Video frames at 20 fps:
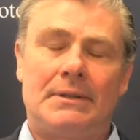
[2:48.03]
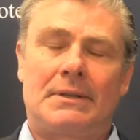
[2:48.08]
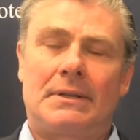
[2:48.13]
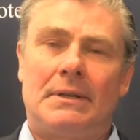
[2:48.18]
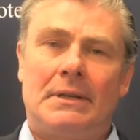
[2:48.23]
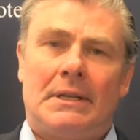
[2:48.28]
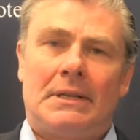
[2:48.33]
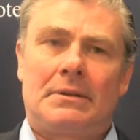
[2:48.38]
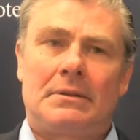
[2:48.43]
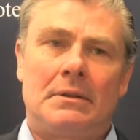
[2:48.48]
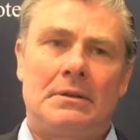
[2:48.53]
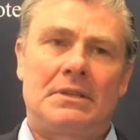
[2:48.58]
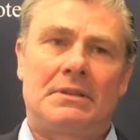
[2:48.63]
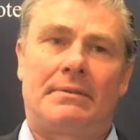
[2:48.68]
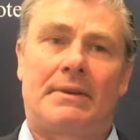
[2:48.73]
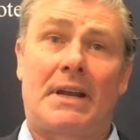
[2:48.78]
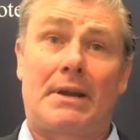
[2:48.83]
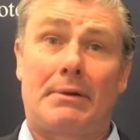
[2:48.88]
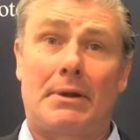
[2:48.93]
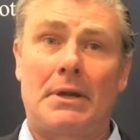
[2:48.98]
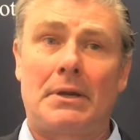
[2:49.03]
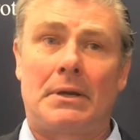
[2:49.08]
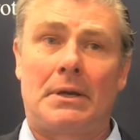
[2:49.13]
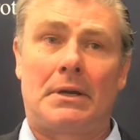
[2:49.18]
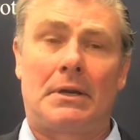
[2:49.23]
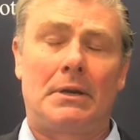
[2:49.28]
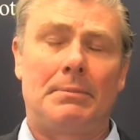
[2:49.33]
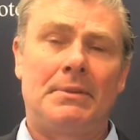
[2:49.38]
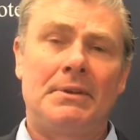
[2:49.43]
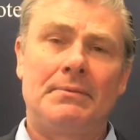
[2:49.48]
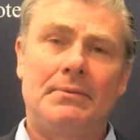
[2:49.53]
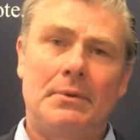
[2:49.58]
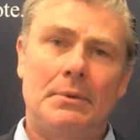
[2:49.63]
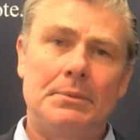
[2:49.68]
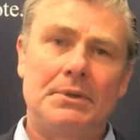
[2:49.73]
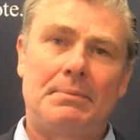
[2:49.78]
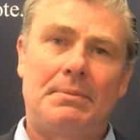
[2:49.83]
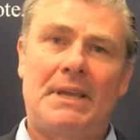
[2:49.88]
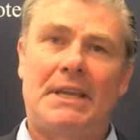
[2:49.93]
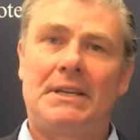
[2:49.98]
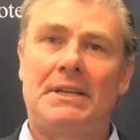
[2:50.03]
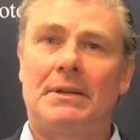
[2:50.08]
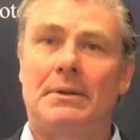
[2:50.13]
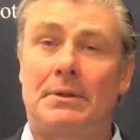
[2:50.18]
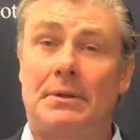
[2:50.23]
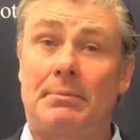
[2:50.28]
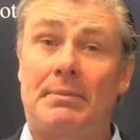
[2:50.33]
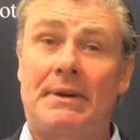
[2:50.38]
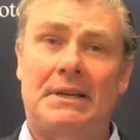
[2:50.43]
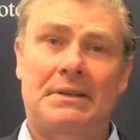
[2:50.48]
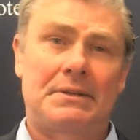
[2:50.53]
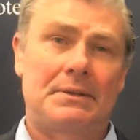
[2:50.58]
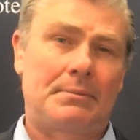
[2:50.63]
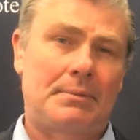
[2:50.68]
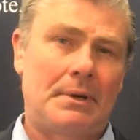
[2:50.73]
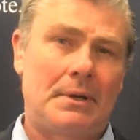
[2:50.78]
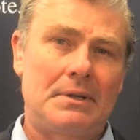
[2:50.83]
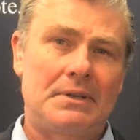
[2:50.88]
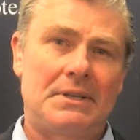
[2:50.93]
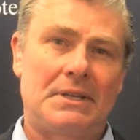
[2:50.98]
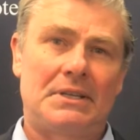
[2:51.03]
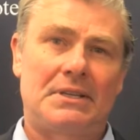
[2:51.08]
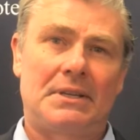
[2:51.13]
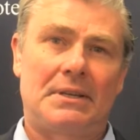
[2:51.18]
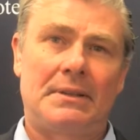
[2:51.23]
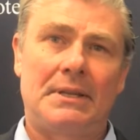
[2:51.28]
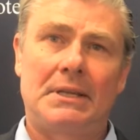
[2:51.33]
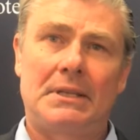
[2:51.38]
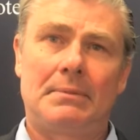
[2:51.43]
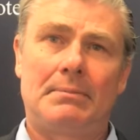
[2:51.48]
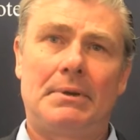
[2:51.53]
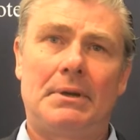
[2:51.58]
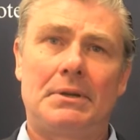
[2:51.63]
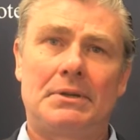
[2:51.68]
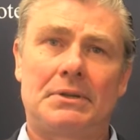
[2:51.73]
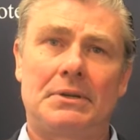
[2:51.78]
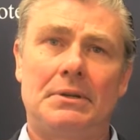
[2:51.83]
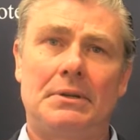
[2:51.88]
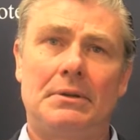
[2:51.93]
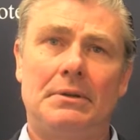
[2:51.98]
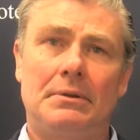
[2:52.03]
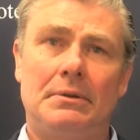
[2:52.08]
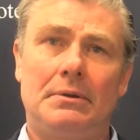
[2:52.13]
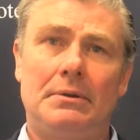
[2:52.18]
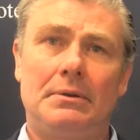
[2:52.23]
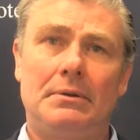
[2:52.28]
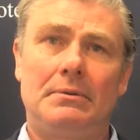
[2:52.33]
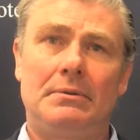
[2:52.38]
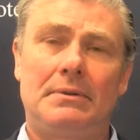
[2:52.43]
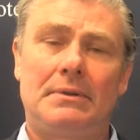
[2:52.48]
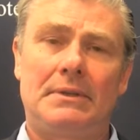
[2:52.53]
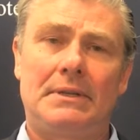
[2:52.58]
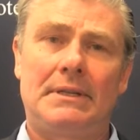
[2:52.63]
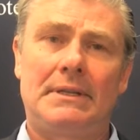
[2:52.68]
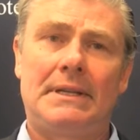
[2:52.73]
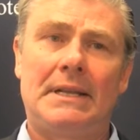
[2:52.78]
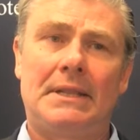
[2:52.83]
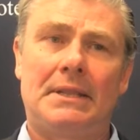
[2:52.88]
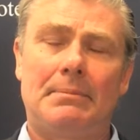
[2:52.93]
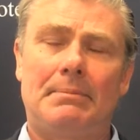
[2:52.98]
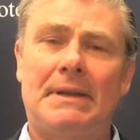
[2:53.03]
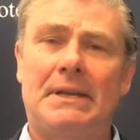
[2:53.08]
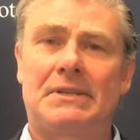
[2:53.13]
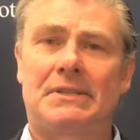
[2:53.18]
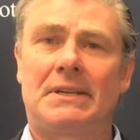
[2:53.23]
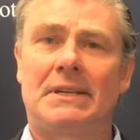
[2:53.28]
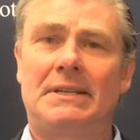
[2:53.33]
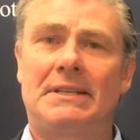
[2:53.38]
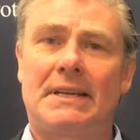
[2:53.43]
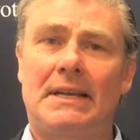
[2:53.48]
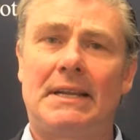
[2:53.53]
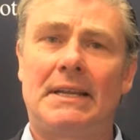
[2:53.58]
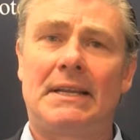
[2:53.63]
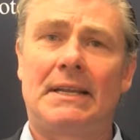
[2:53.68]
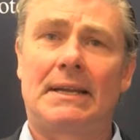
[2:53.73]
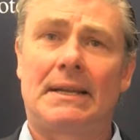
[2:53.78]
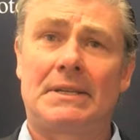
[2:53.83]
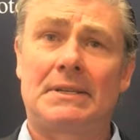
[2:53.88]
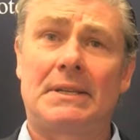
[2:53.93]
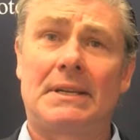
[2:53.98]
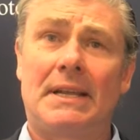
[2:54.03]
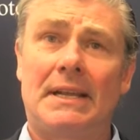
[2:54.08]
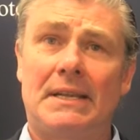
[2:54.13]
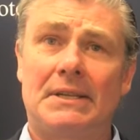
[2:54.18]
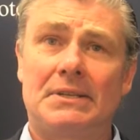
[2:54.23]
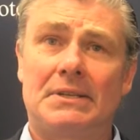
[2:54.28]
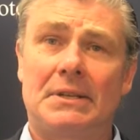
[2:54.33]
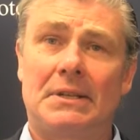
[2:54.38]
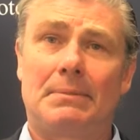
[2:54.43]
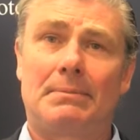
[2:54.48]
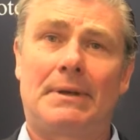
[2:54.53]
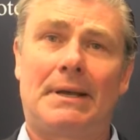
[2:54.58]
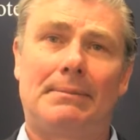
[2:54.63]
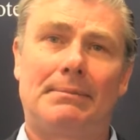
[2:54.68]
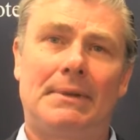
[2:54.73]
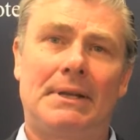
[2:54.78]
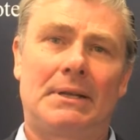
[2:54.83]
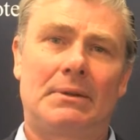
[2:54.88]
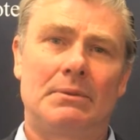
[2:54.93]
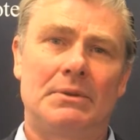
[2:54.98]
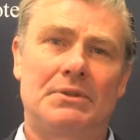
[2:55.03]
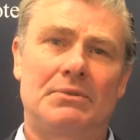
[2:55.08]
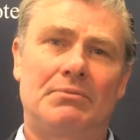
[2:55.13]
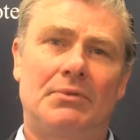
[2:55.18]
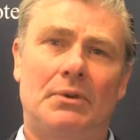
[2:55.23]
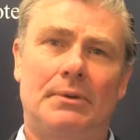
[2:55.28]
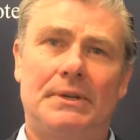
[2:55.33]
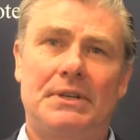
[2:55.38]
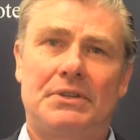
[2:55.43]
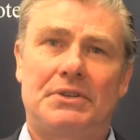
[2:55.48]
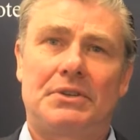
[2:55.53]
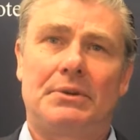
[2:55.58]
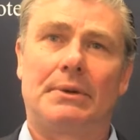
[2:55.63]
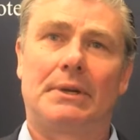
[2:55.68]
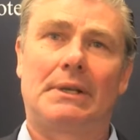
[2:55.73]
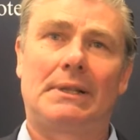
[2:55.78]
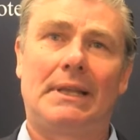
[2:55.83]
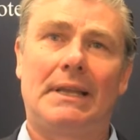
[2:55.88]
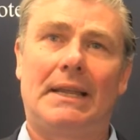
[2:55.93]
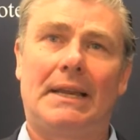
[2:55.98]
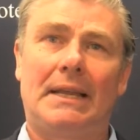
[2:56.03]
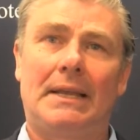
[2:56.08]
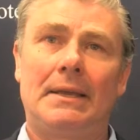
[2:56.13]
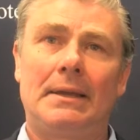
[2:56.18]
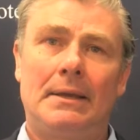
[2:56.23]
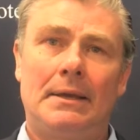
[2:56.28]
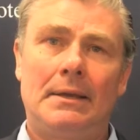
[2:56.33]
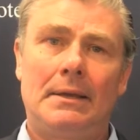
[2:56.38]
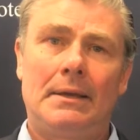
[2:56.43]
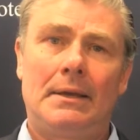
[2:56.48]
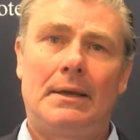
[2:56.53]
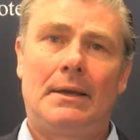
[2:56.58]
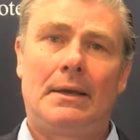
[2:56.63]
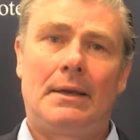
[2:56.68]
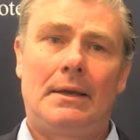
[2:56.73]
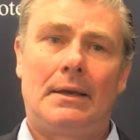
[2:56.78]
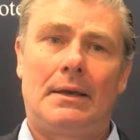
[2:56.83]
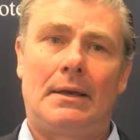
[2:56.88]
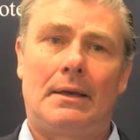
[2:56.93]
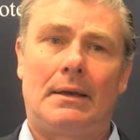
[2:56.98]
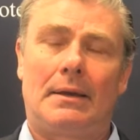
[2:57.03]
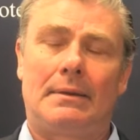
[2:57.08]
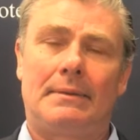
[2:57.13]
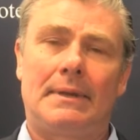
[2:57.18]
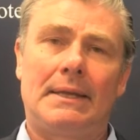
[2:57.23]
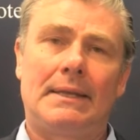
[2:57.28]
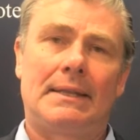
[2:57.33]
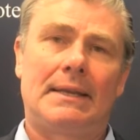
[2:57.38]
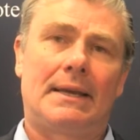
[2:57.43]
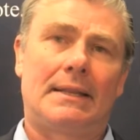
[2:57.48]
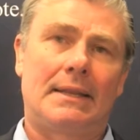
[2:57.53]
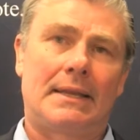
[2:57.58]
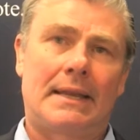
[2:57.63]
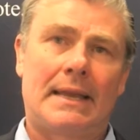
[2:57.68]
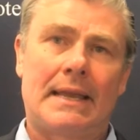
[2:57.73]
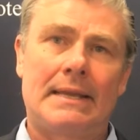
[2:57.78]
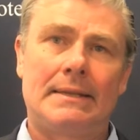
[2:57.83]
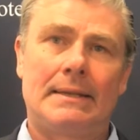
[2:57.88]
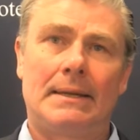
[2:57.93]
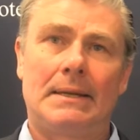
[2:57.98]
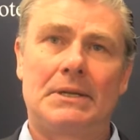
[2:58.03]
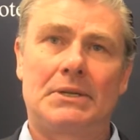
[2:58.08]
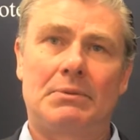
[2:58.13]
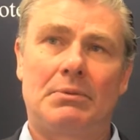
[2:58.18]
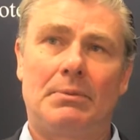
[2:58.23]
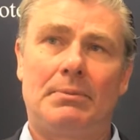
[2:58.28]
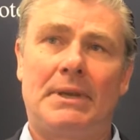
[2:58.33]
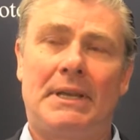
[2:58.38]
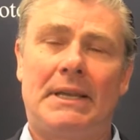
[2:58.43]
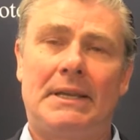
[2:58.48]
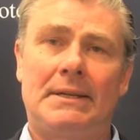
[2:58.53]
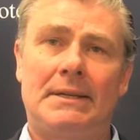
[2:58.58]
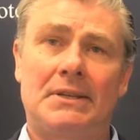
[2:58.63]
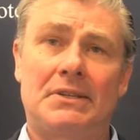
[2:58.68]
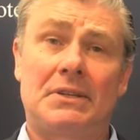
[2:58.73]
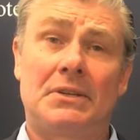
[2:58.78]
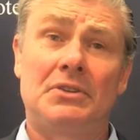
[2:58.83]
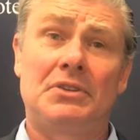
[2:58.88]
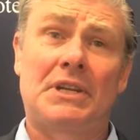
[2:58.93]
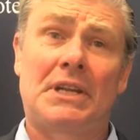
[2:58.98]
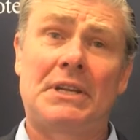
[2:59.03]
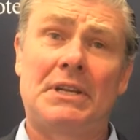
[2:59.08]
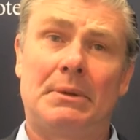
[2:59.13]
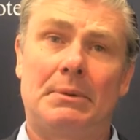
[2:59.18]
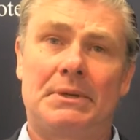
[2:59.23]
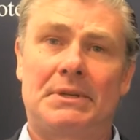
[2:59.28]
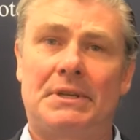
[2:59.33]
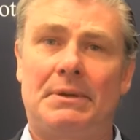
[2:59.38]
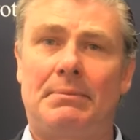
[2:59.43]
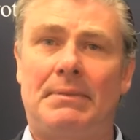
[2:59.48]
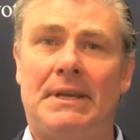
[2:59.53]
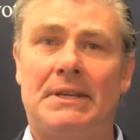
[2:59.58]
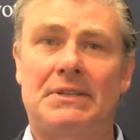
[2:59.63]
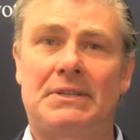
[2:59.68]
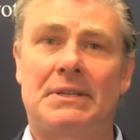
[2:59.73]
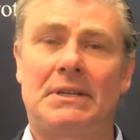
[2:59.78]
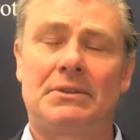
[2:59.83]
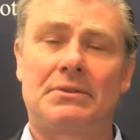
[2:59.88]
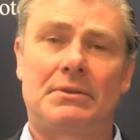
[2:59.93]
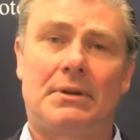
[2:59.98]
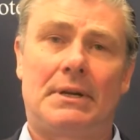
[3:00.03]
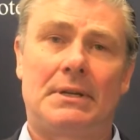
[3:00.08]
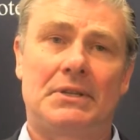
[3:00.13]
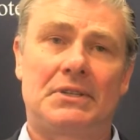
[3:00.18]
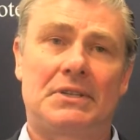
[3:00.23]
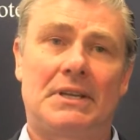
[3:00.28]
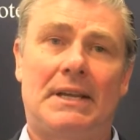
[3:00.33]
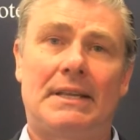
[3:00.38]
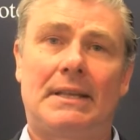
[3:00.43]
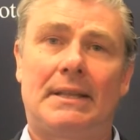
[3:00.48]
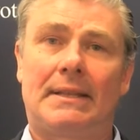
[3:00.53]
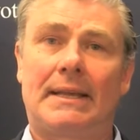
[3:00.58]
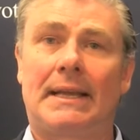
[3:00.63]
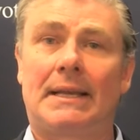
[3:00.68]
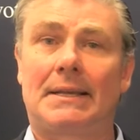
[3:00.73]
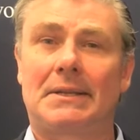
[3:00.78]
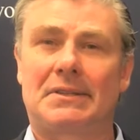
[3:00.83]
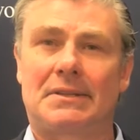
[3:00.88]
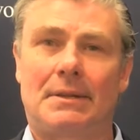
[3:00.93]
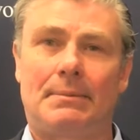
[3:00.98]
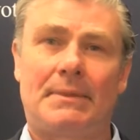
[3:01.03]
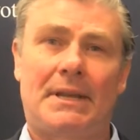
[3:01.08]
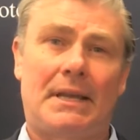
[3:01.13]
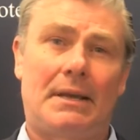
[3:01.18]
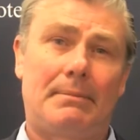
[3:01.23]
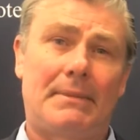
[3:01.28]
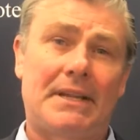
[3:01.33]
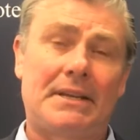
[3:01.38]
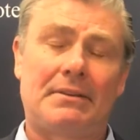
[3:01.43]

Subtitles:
certainly in terms of our own, I hope, informed opinion on the Brexit process, I think the person who did the best in telling it as it is to the public was Rory Stewart, clearly. I think the other candidates were being disingenuous at best in trying to say that they could somehow